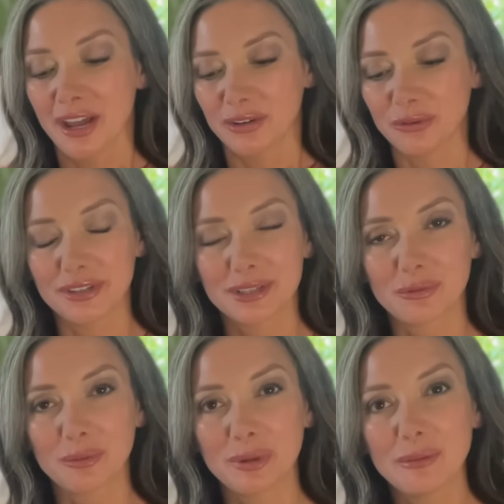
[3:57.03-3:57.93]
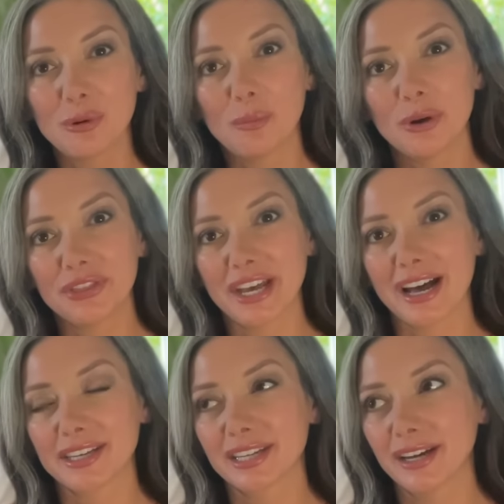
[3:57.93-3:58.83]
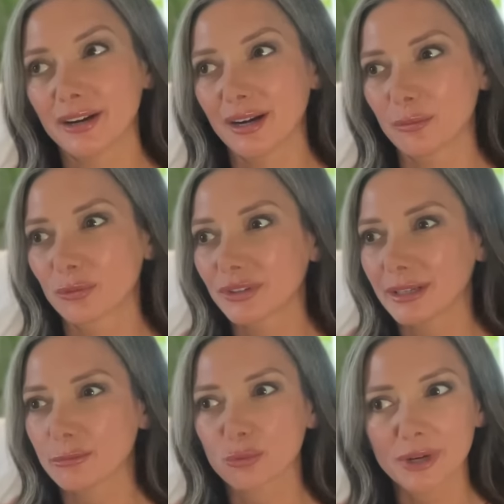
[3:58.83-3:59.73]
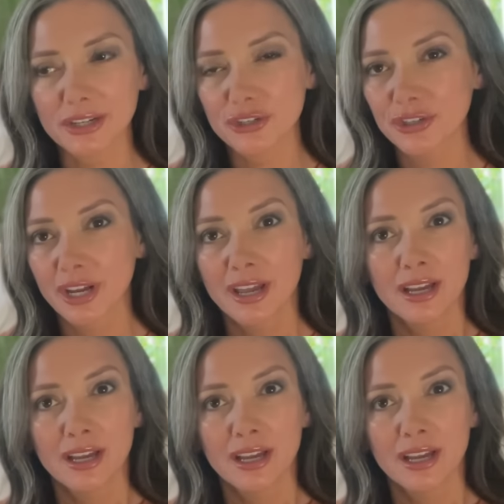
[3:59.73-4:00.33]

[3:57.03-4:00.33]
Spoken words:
noticed when people put that really rich,